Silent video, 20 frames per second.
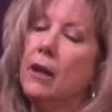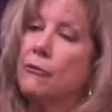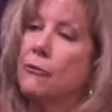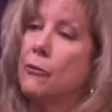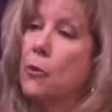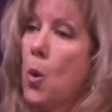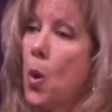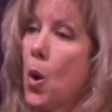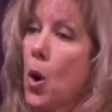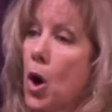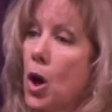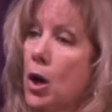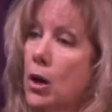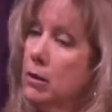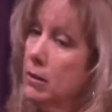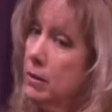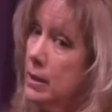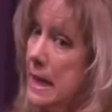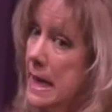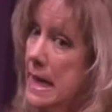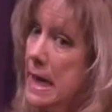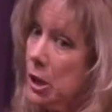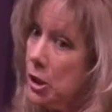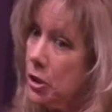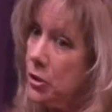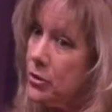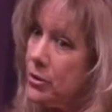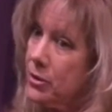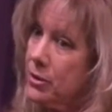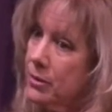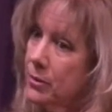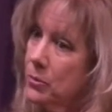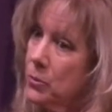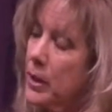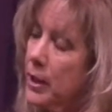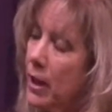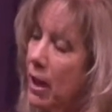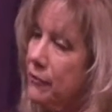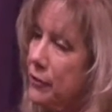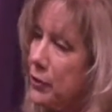for years,
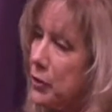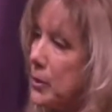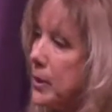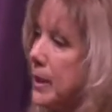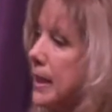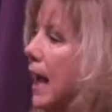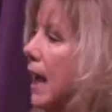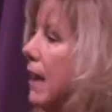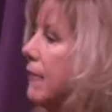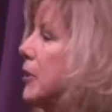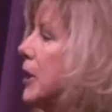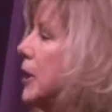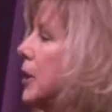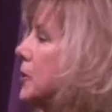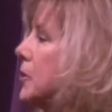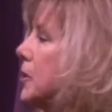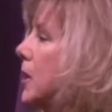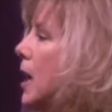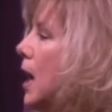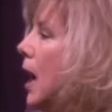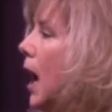went on for 3.5 years,